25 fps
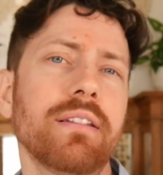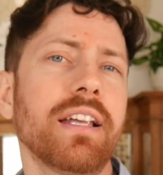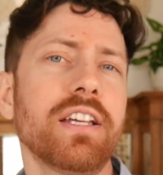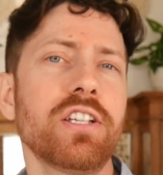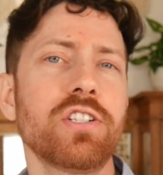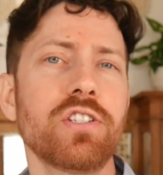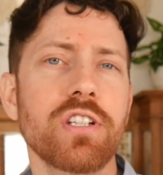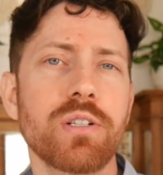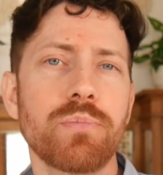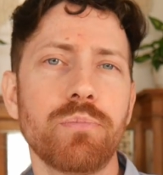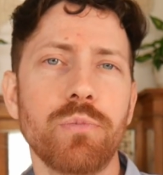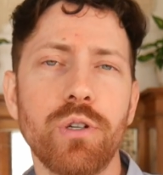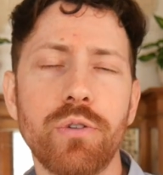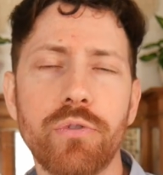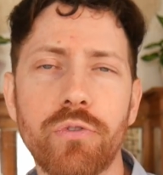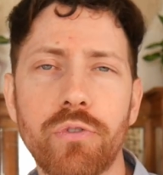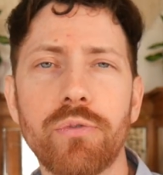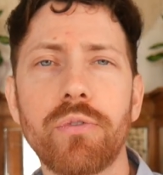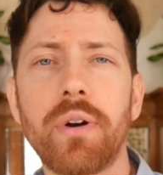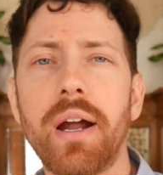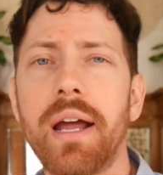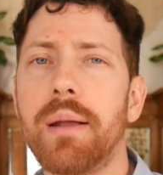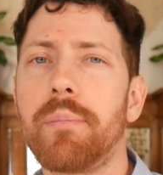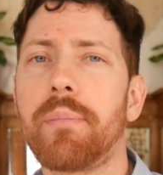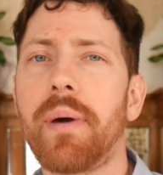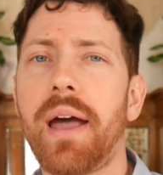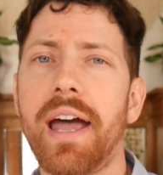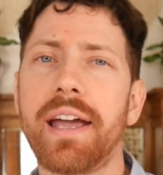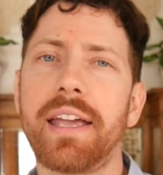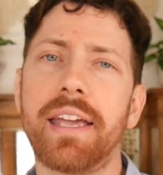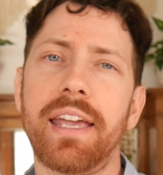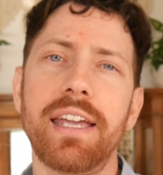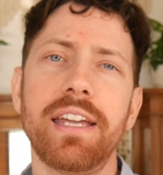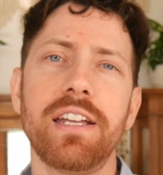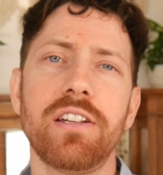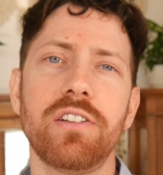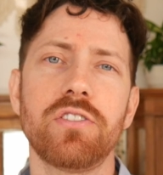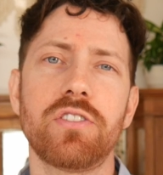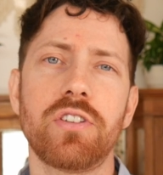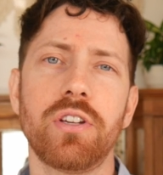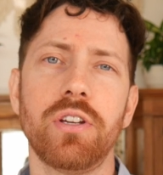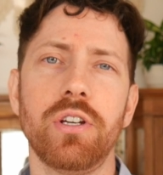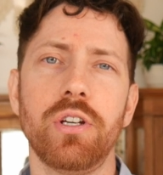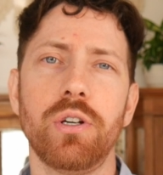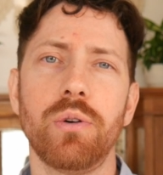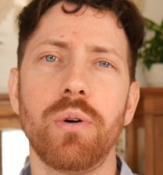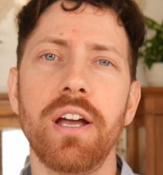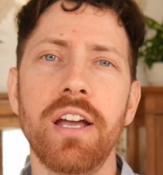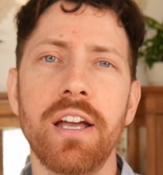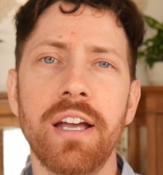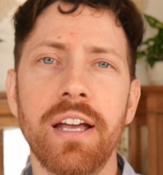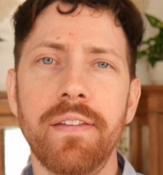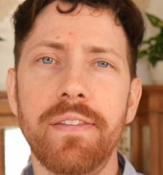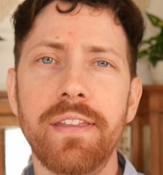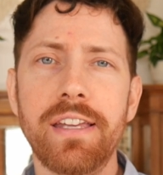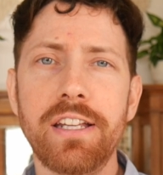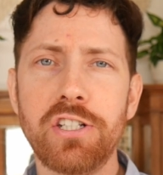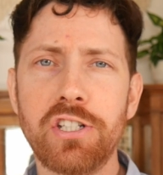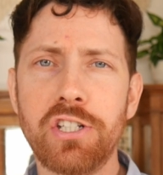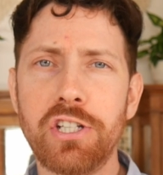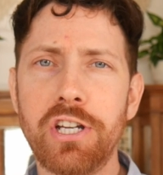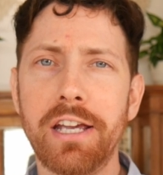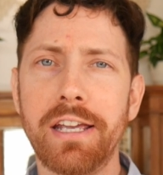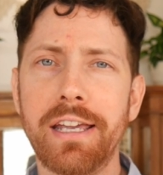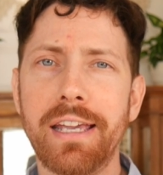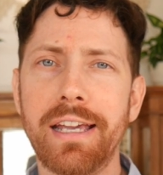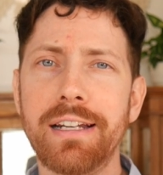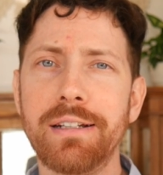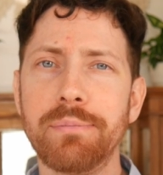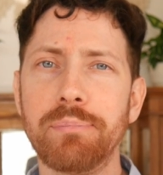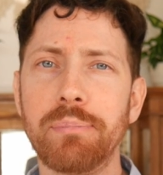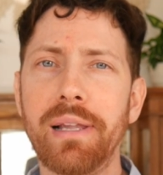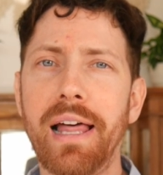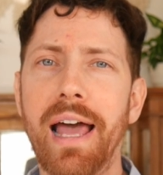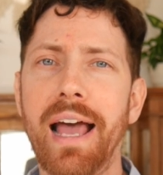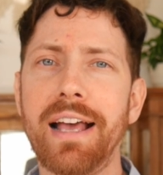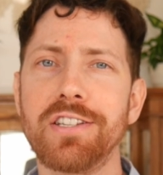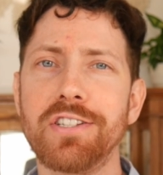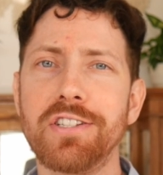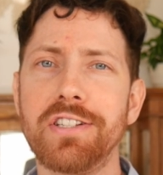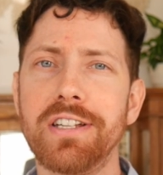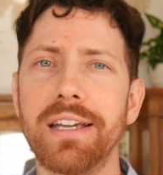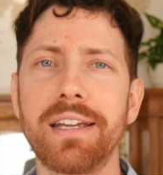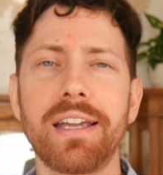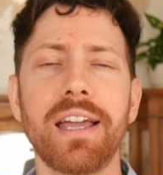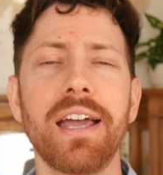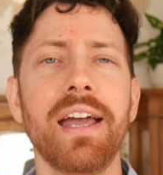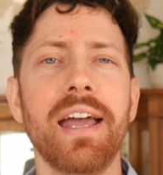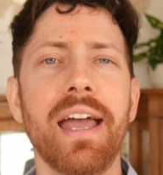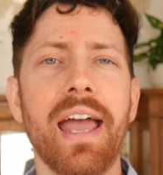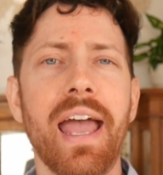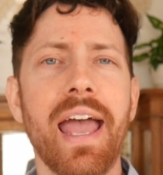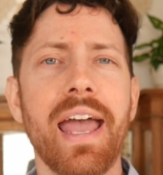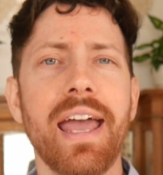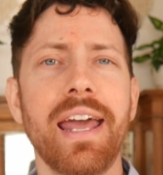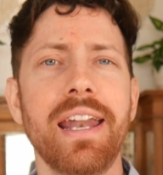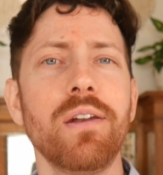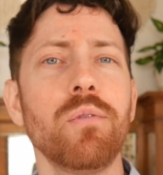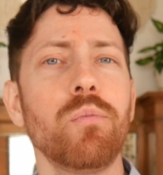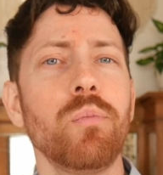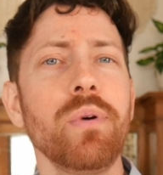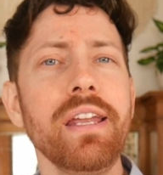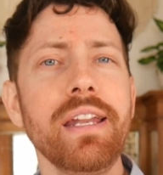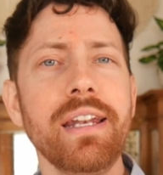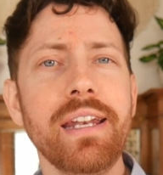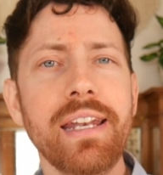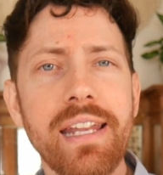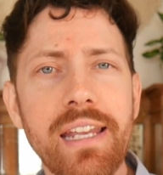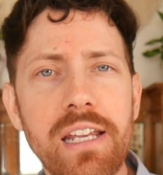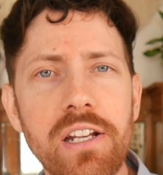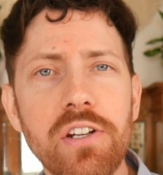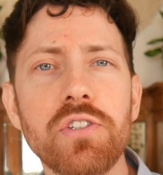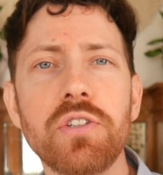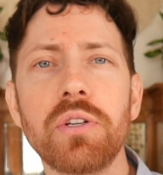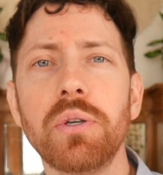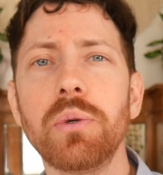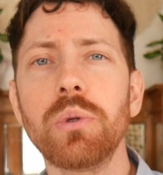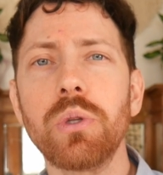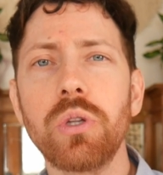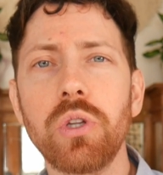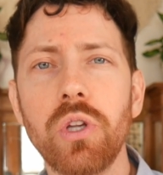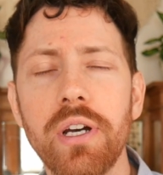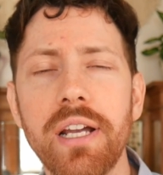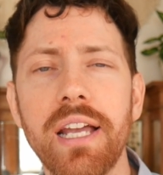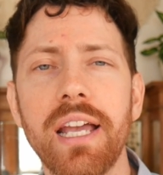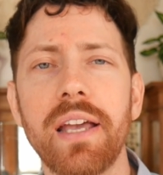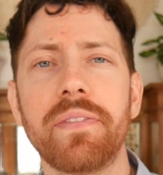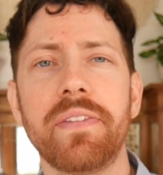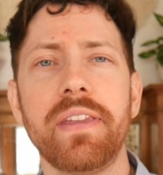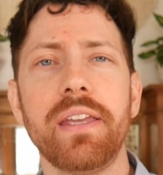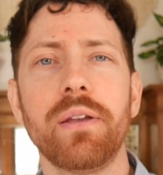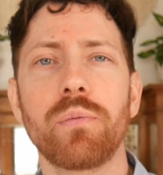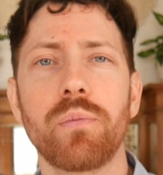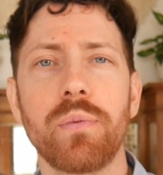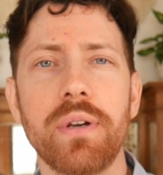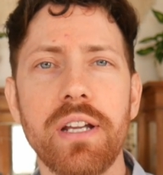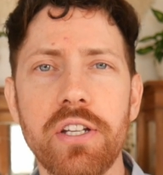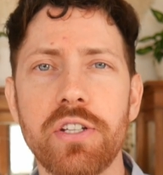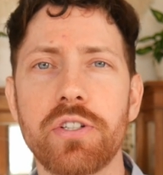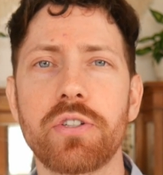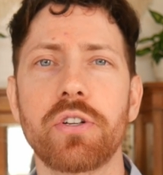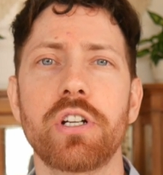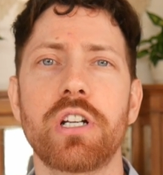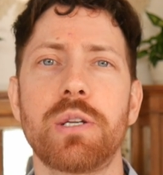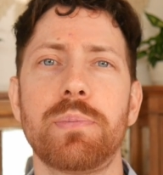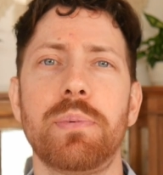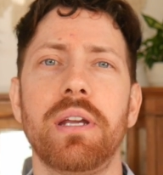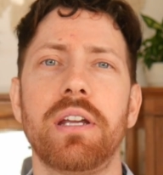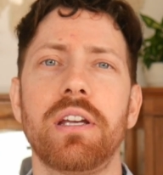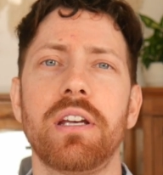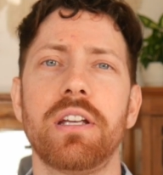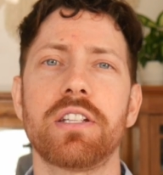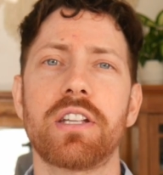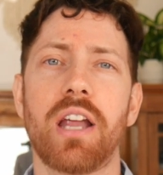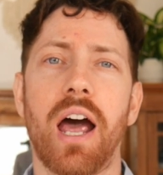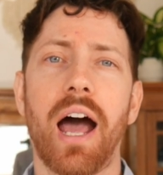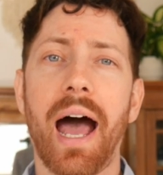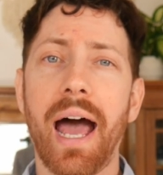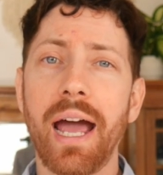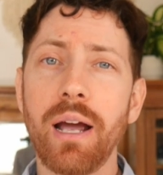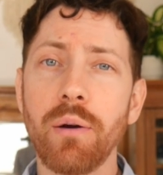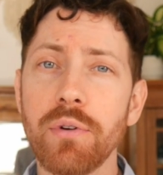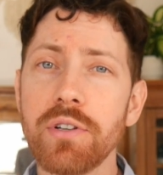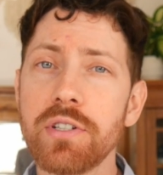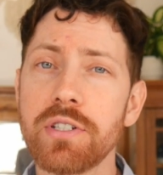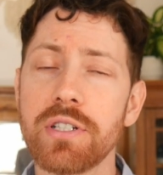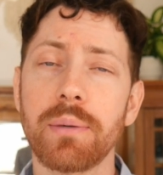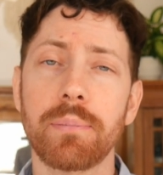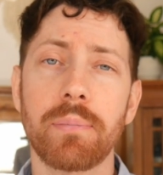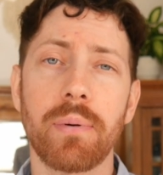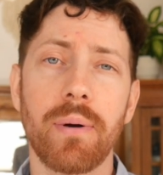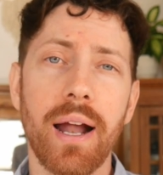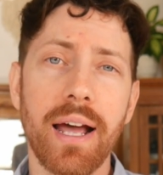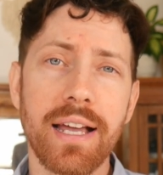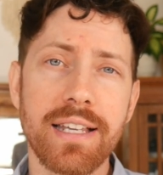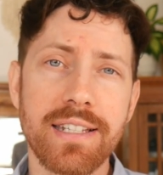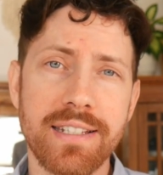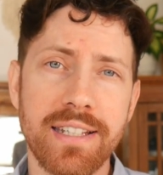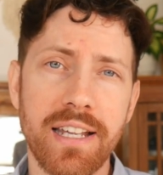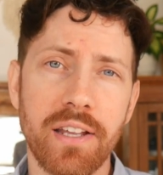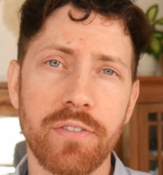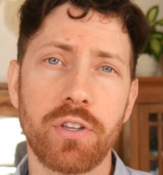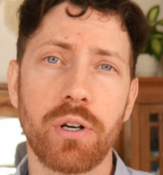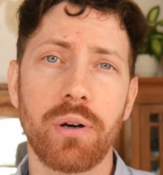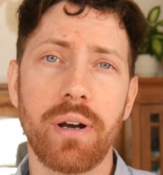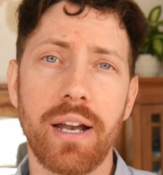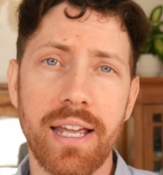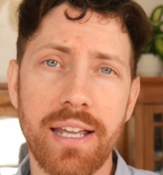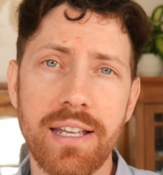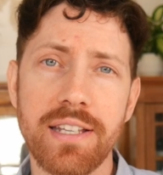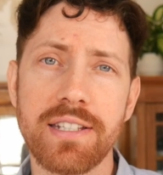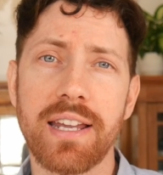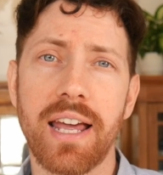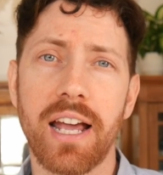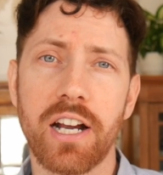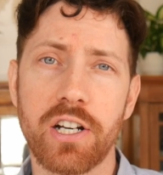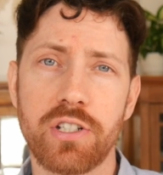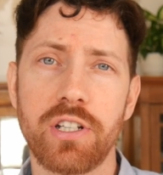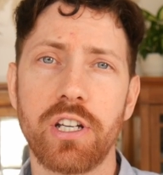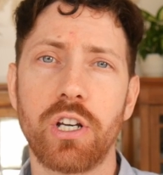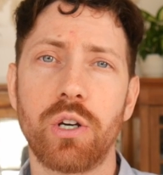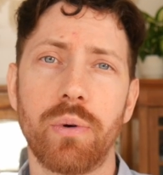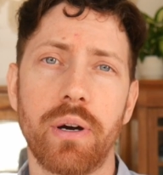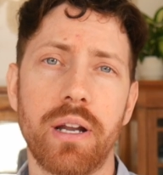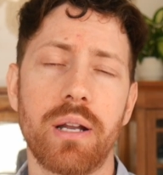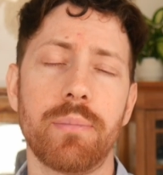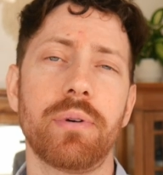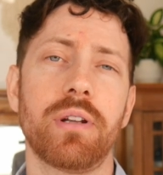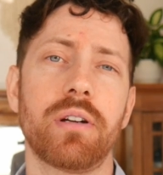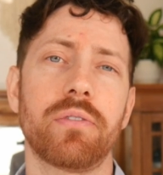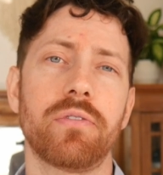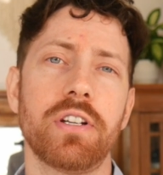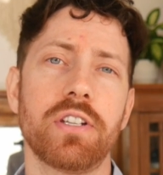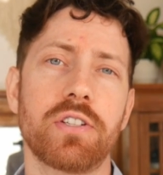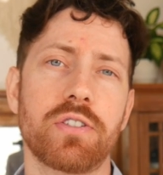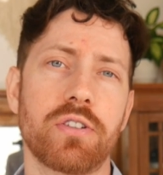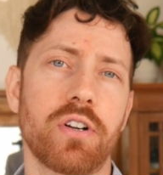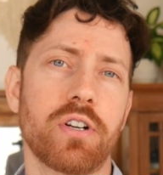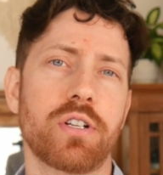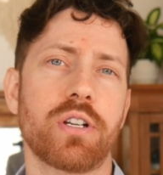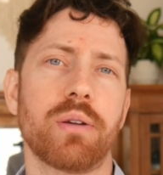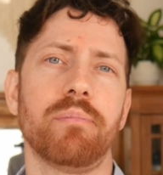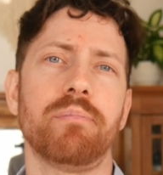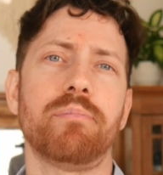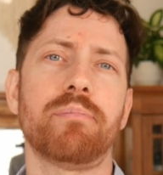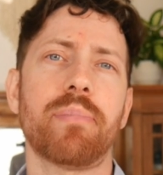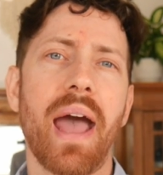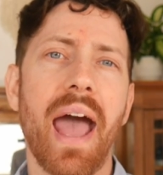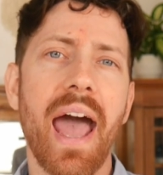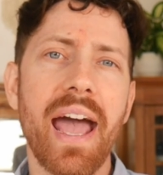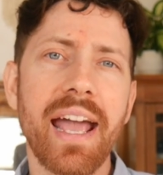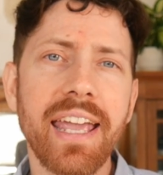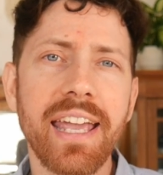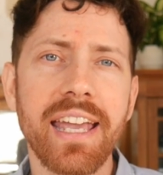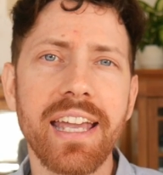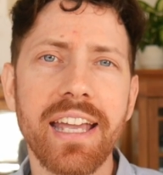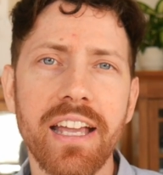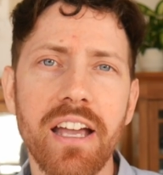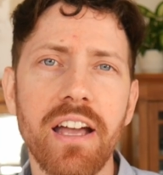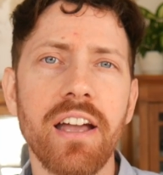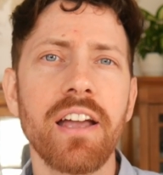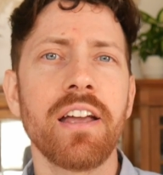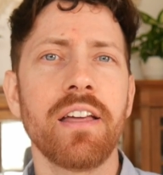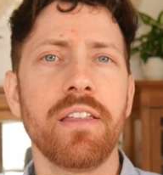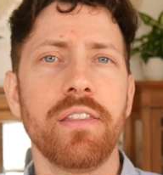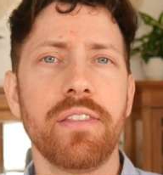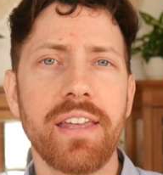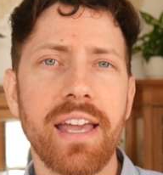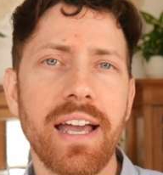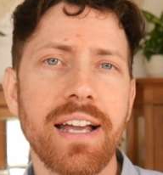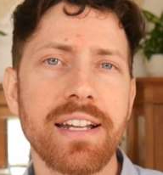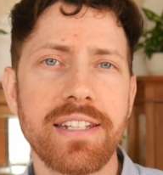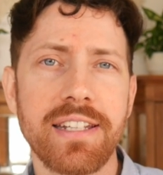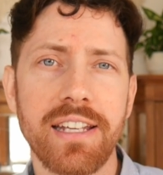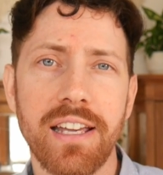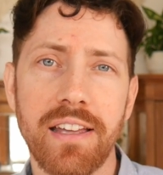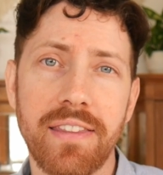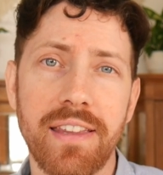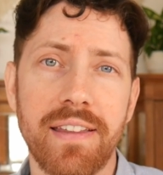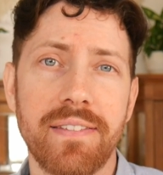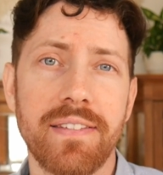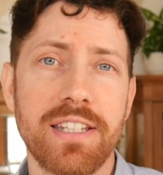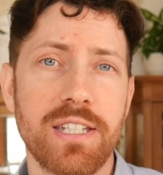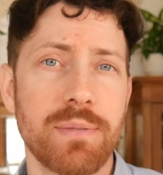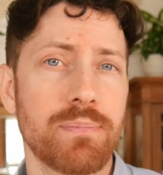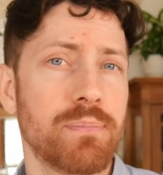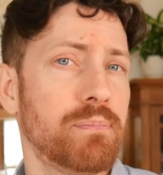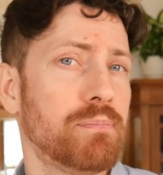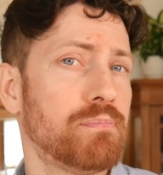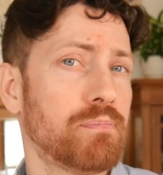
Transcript: Let's just move right back into the chicken plastic and we need to look at the research because I was surprised that there is actually quite a bit of research backing the idea that this